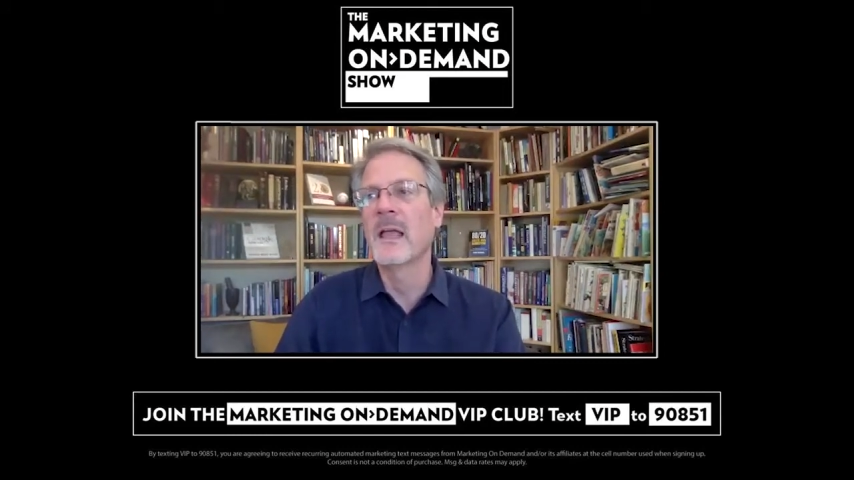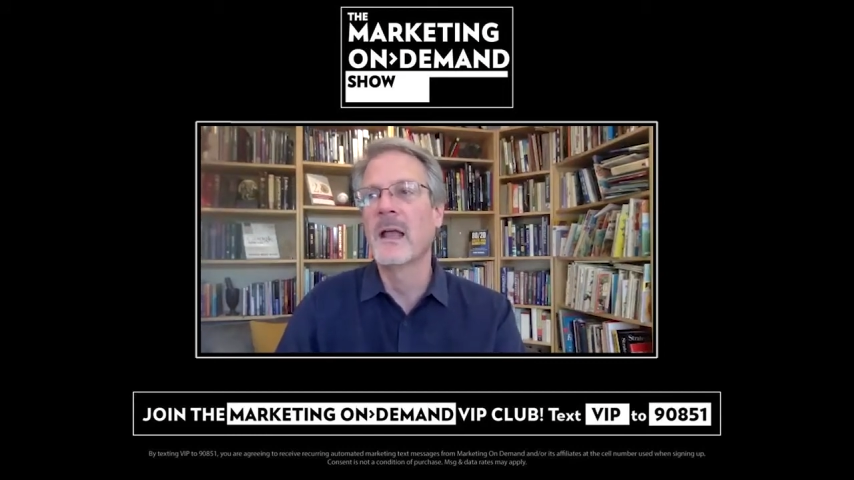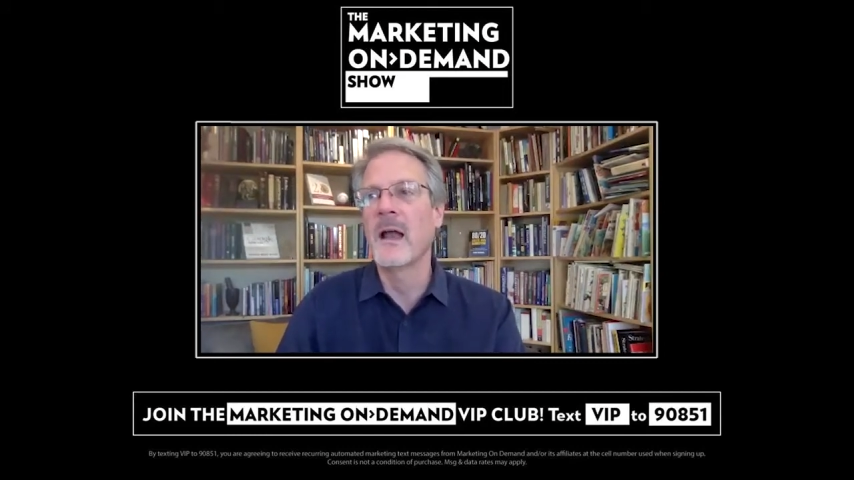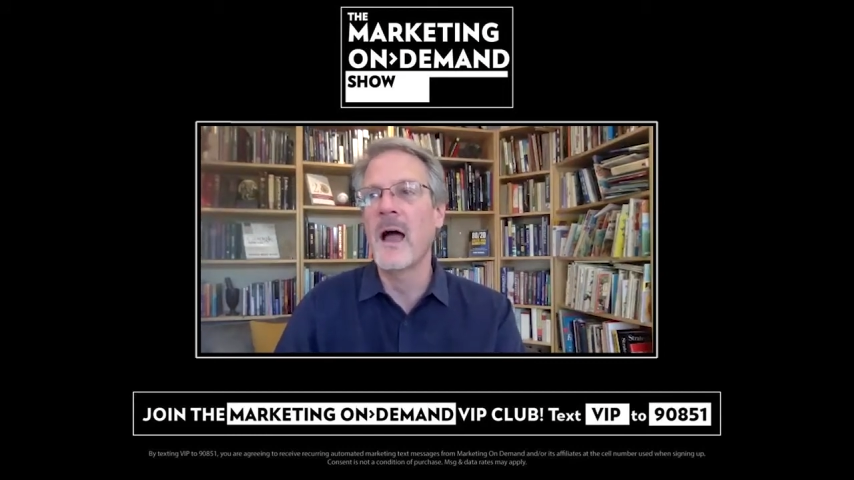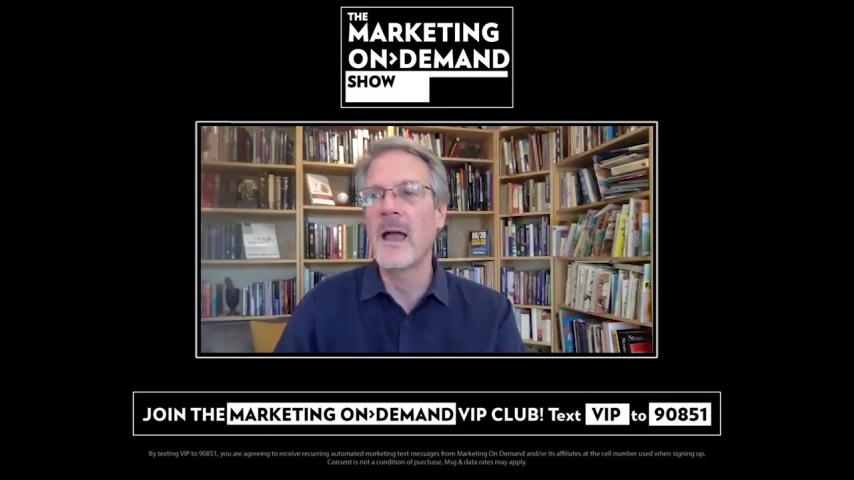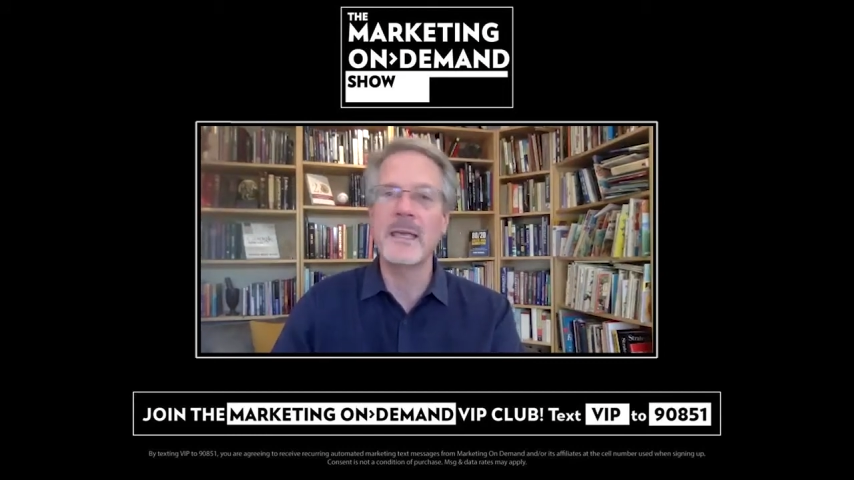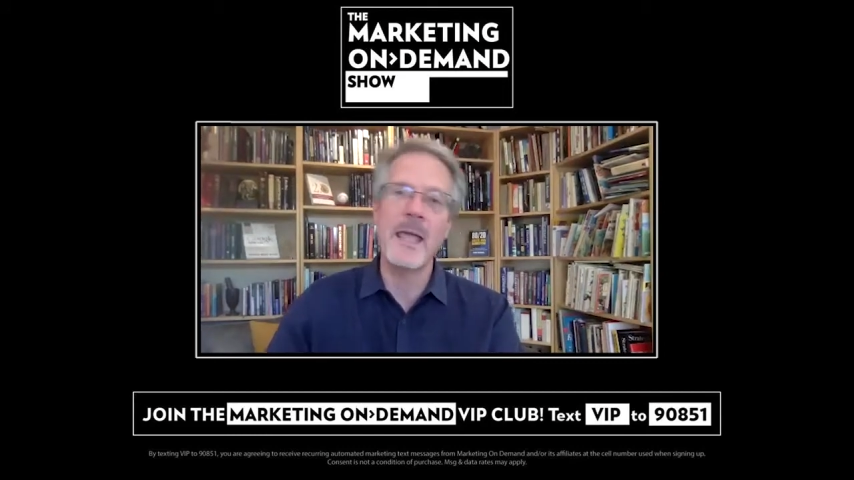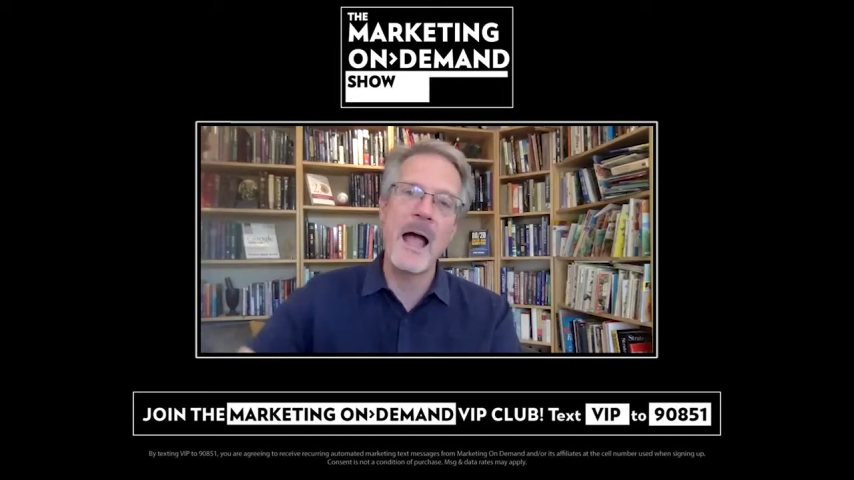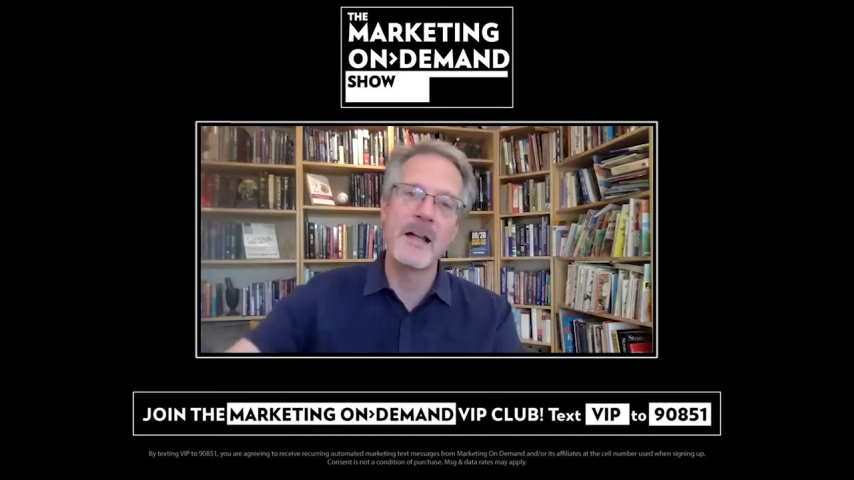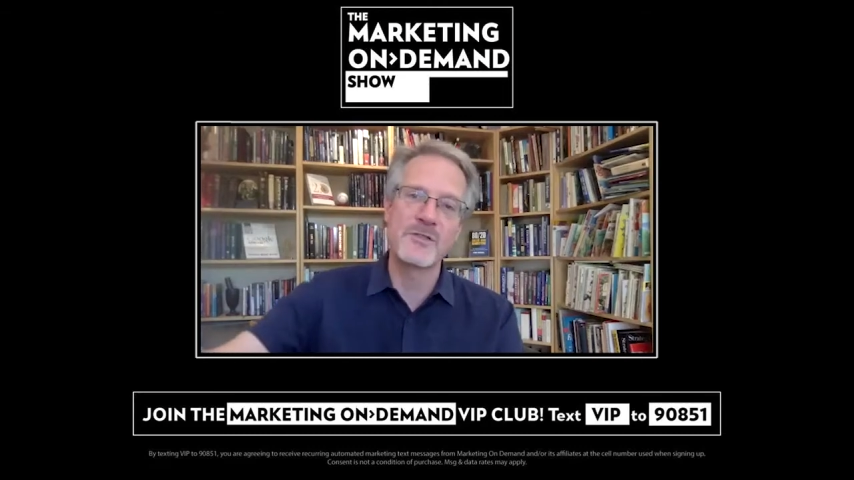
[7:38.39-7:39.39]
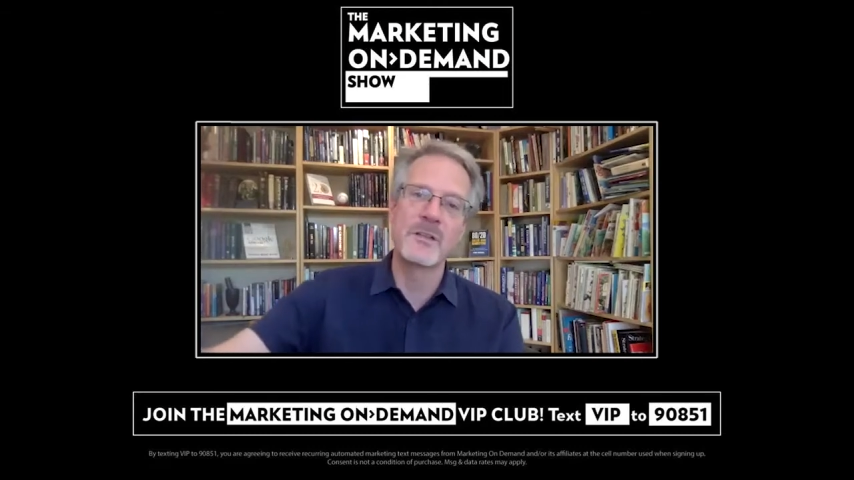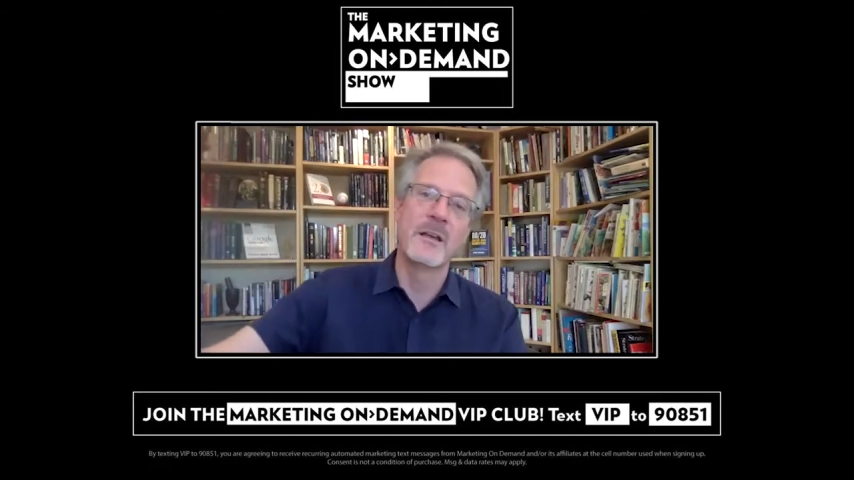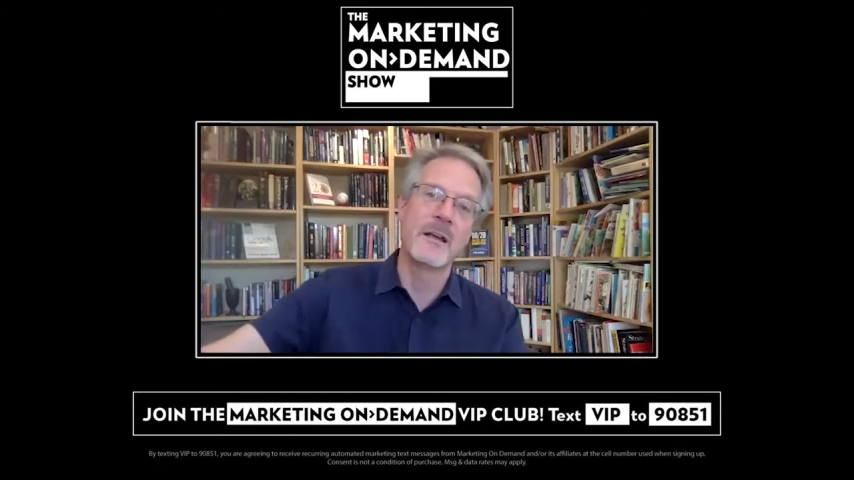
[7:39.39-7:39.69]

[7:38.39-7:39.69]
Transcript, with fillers: And I cashed in